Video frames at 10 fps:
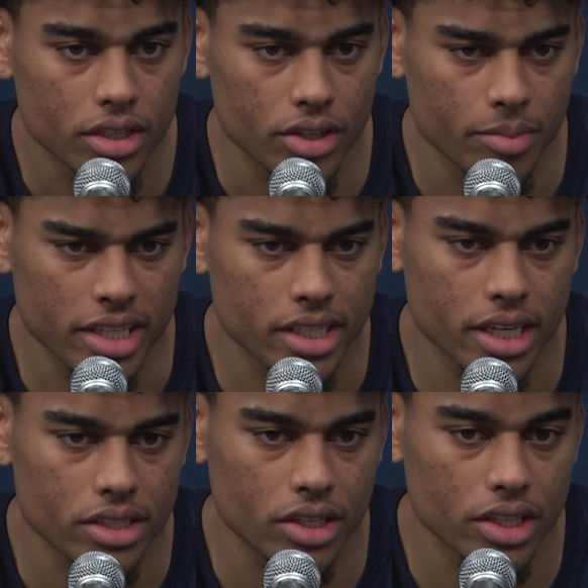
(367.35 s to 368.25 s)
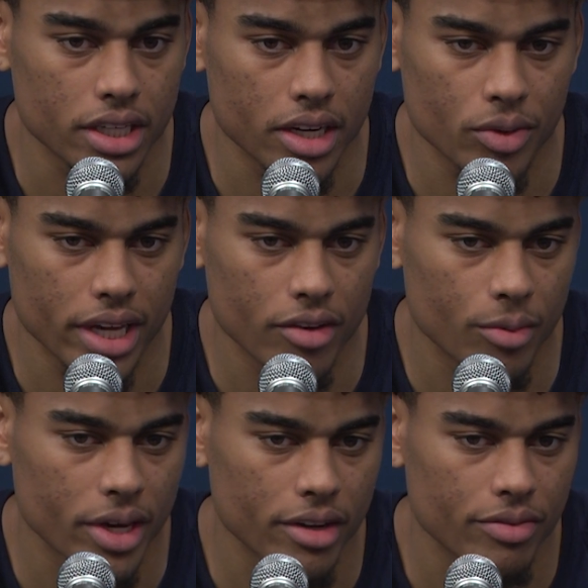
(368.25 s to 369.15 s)
you know, I'm not saying that's a good thing that we gave
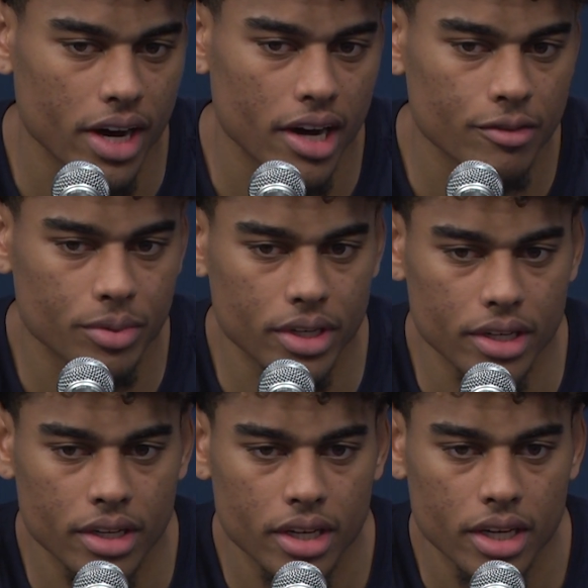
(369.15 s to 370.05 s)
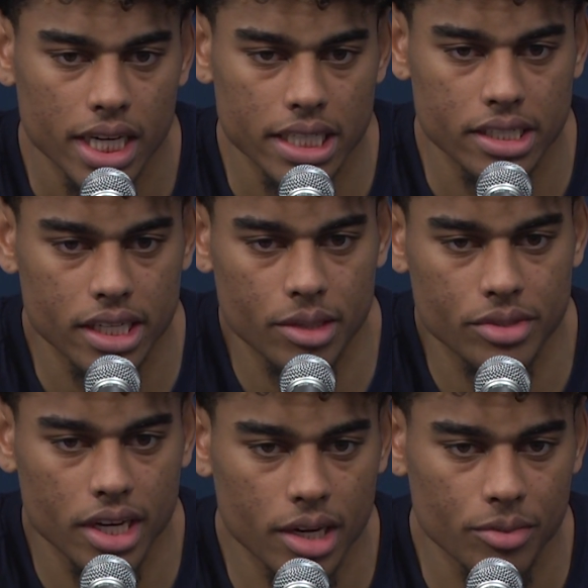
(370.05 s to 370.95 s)
up 85, but at the same
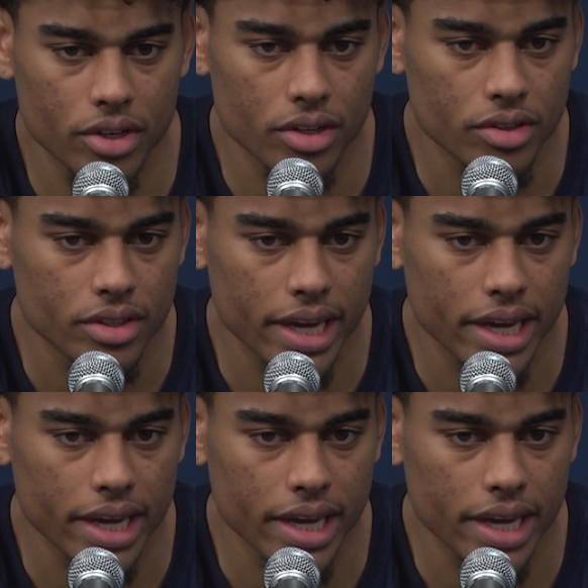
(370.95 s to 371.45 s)
time, you know,